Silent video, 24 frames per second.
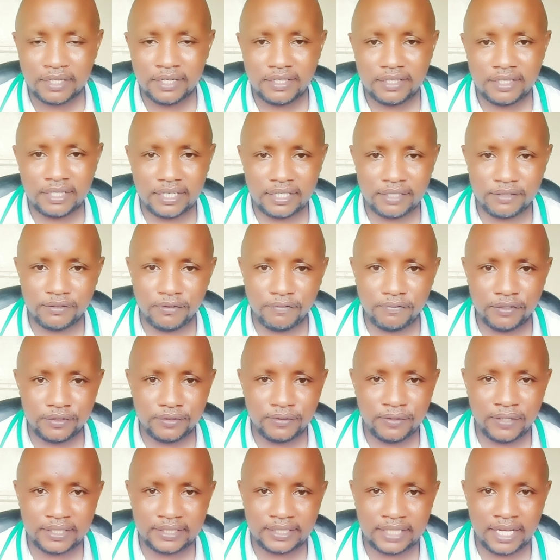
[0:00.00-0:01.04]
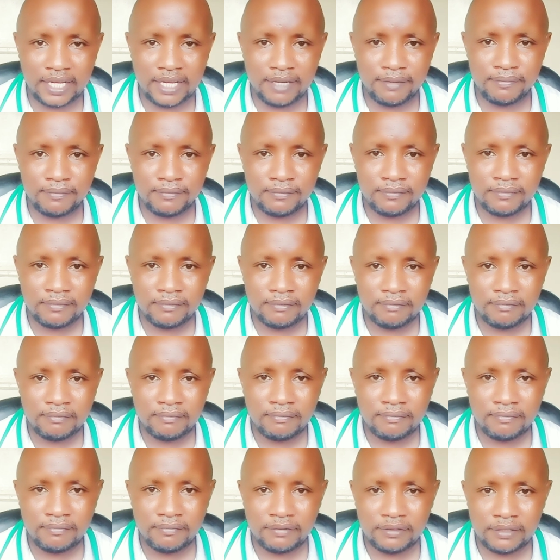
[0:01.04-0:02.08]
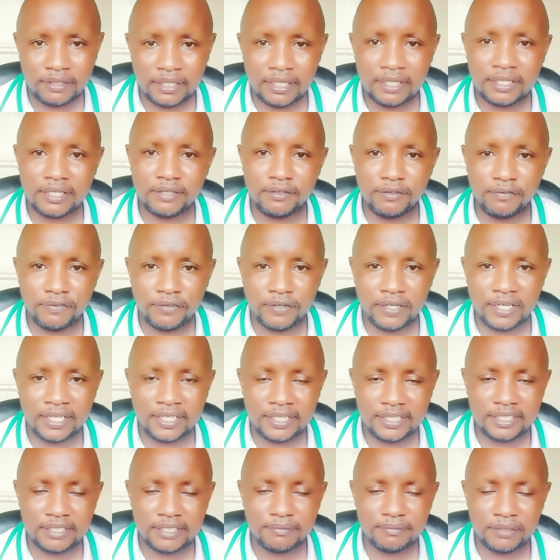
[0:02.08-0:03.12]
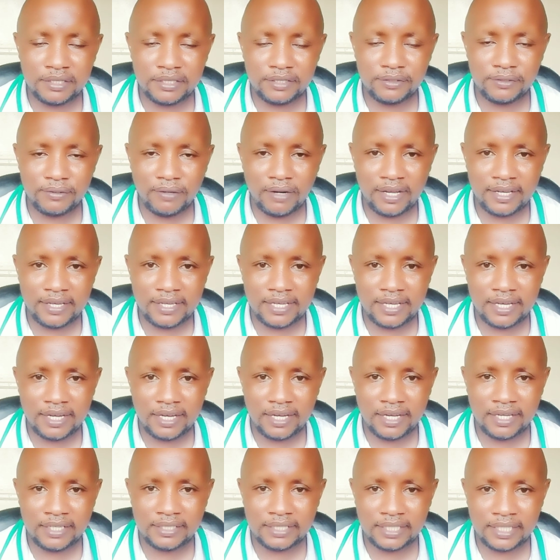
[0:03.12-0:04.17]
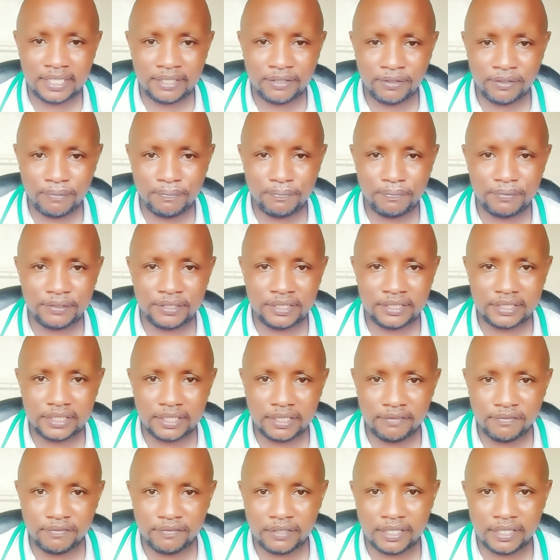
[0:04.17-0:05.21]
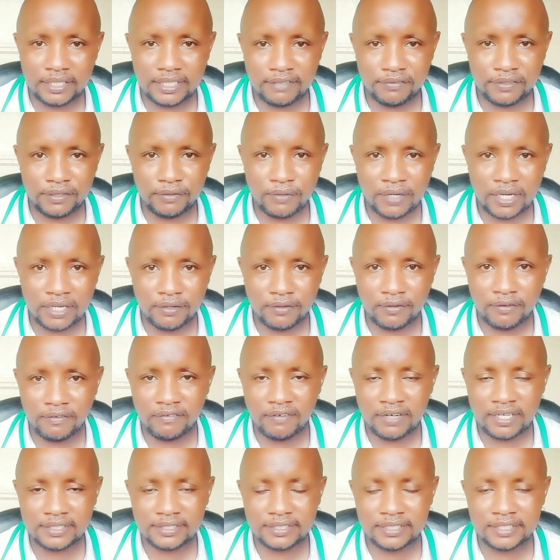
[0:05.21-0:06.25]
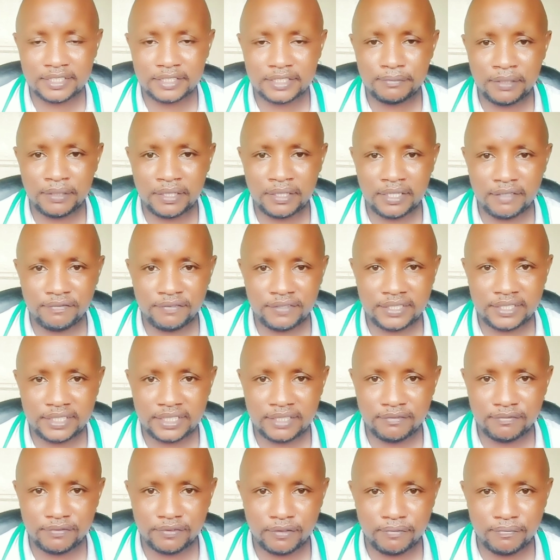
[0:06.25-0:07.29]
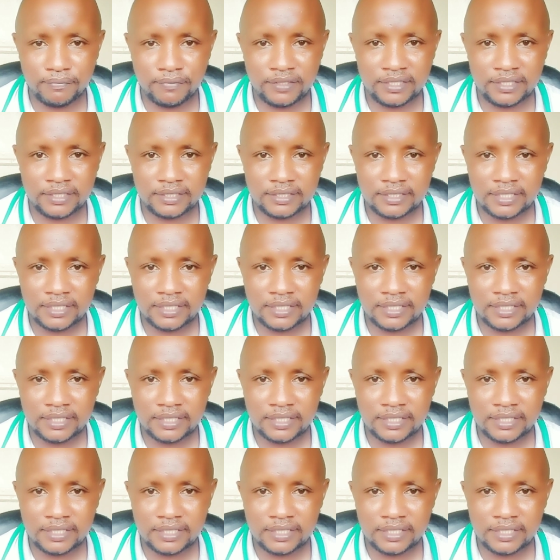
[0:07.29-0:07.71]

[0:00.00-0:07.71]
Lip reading: Thank you for your time. Thank you for lending me your ear, and I hope each and every one of us is benefiting from this.